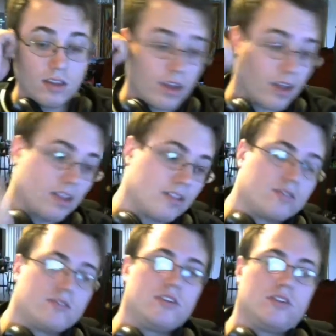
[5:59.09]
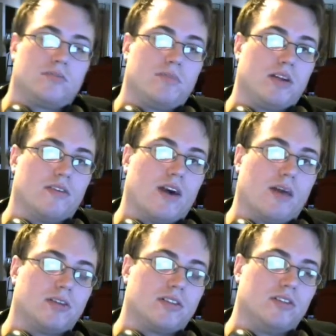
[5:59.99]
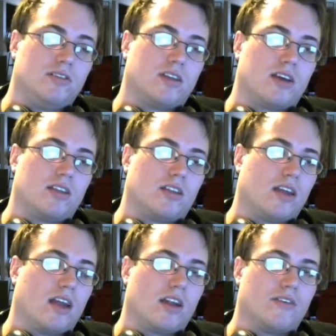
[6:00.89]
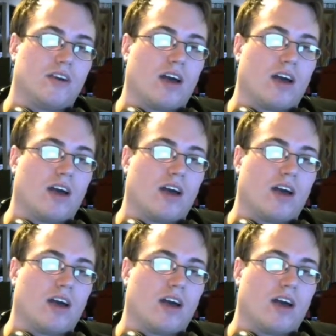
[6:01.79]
Yeah, that shows a bit of how much use I get out of it.